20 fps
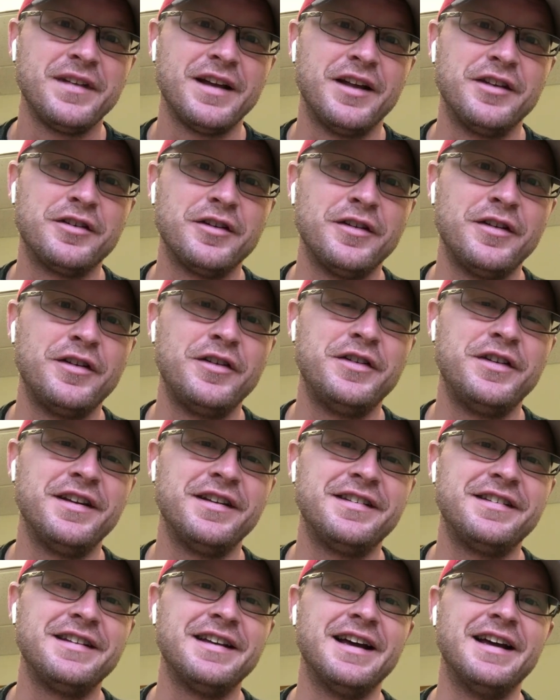And so there's
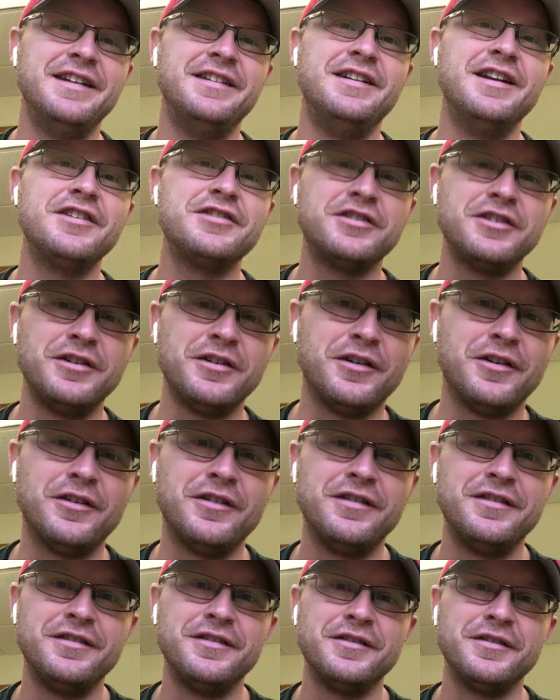this
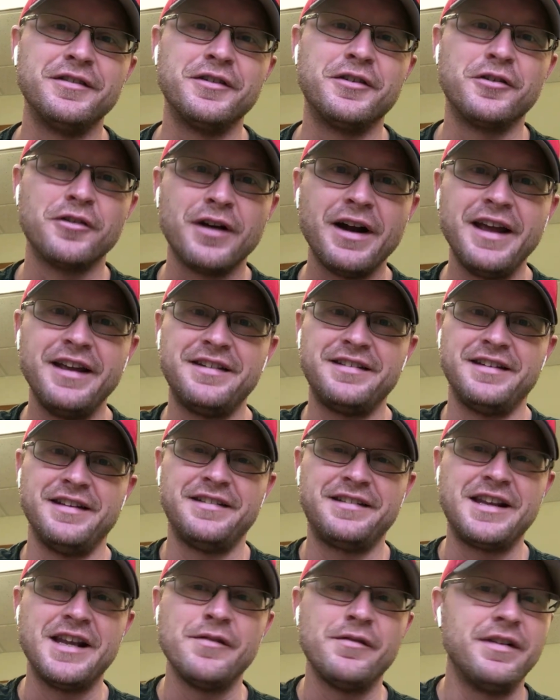additional grace
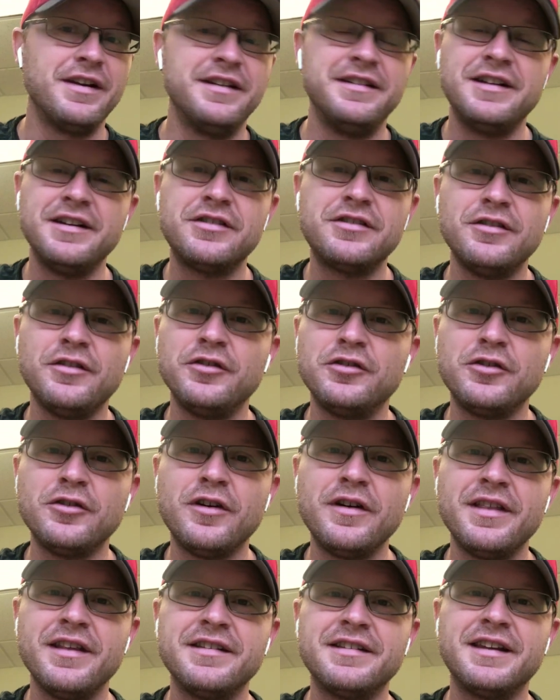that's given, additional
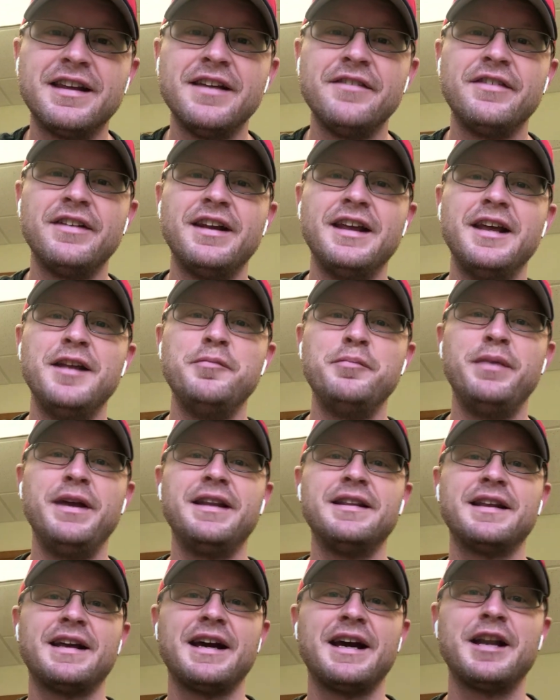joy that's given in
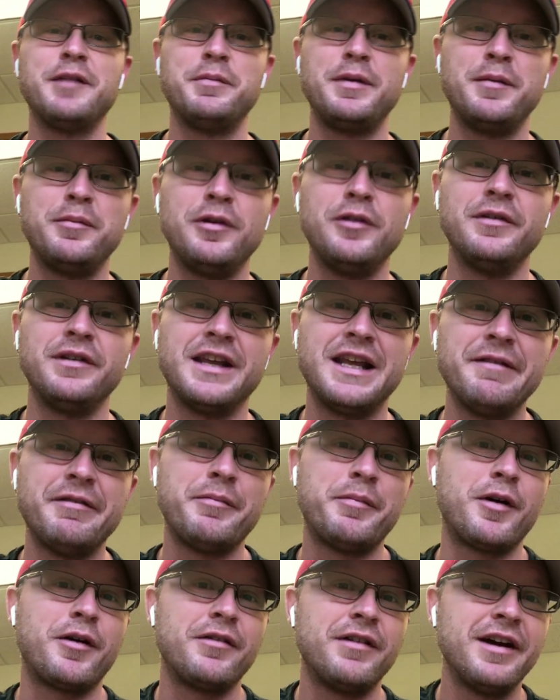being the kind of people who would give
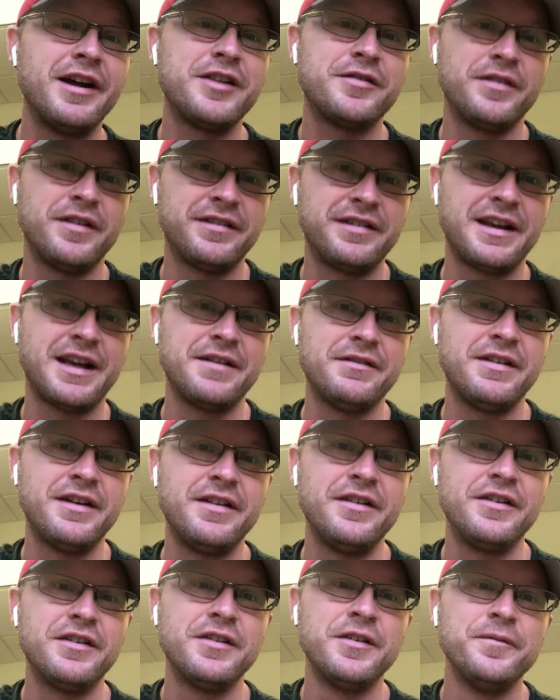up our rights for the sake of
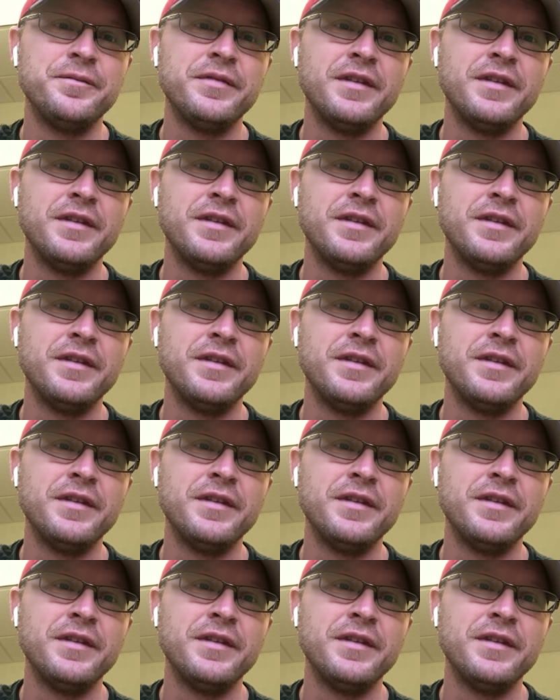others.